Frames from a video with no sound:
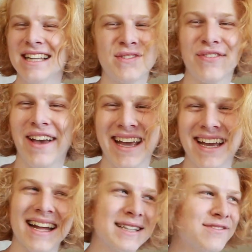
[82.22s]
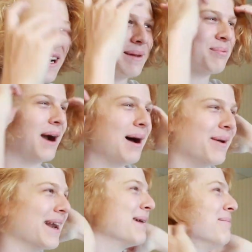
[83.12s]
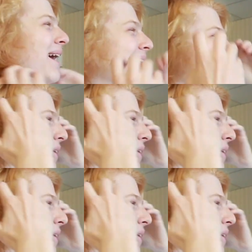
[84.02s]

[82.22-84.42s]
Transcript: it's fake. It's fucking prop money. I'm about to get